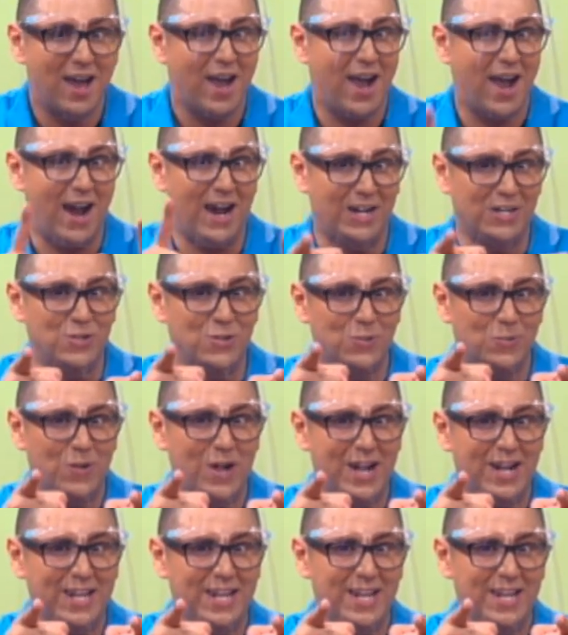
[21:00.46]
Are you
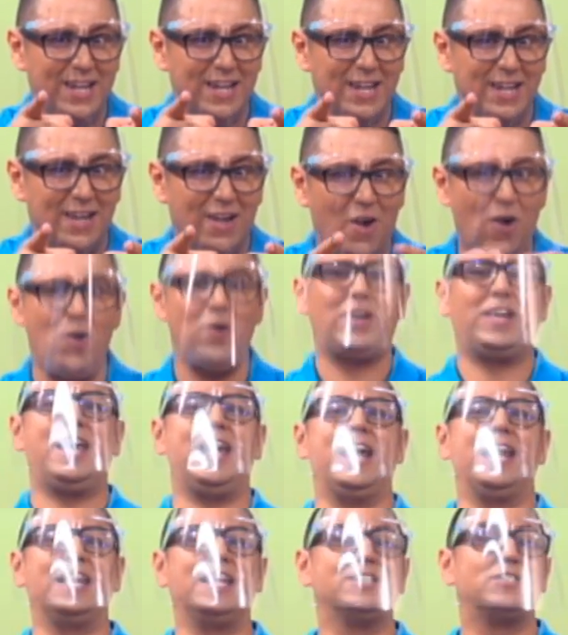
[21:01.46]
ready? Okay,
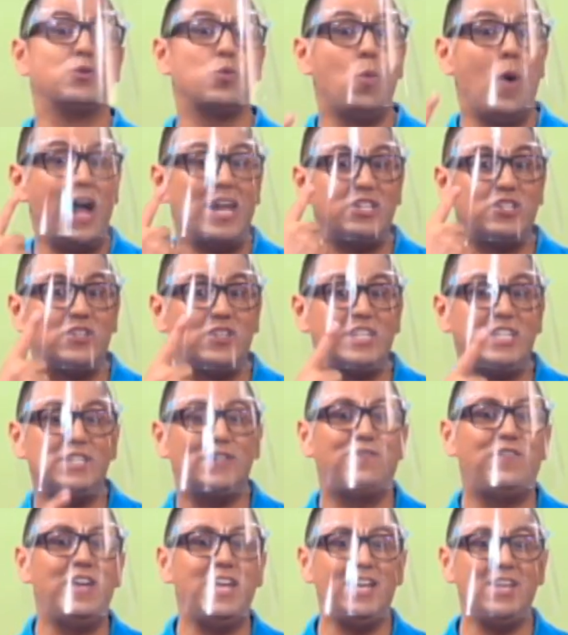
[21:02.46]
let's watch this
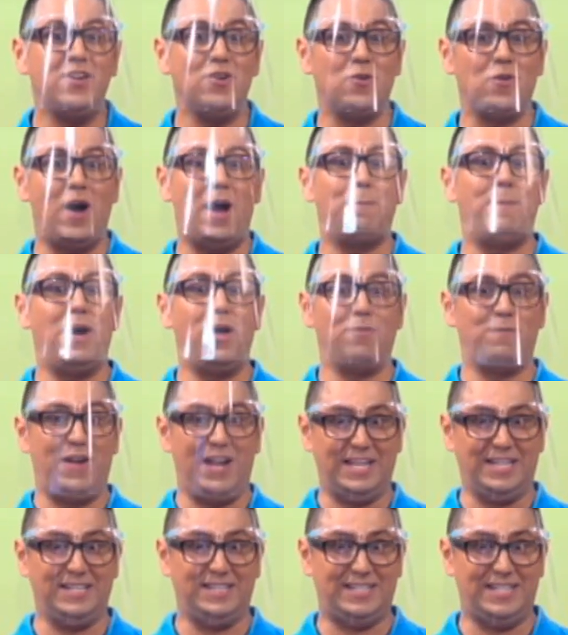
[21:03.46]
video about
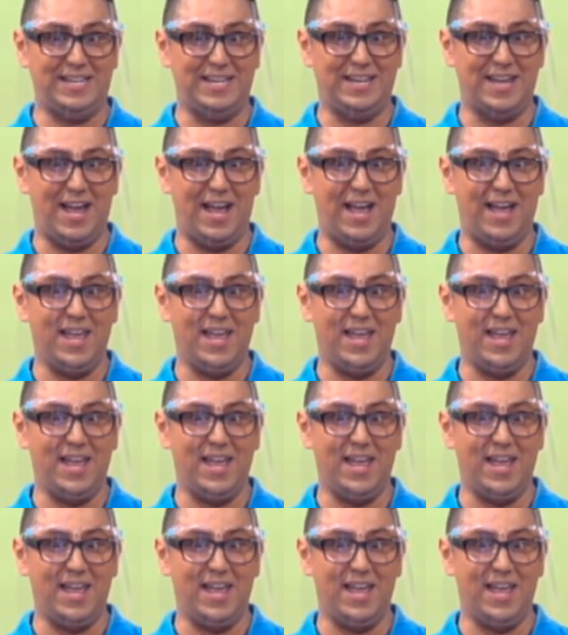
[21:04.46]
Valentina.